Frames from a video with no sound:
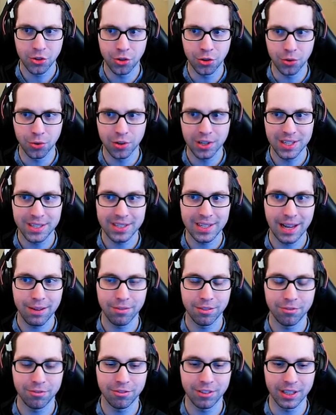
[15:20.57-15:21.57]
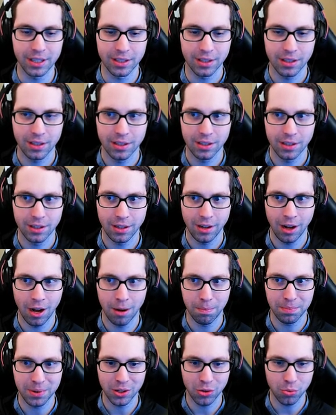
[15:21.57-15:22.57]
37 well feet,
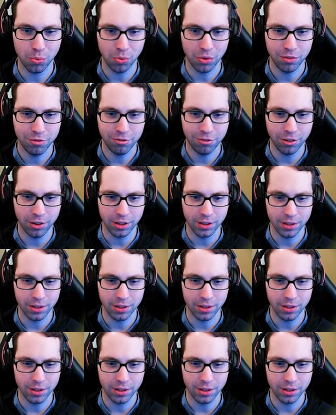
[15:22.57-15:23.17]
uphill one up foot.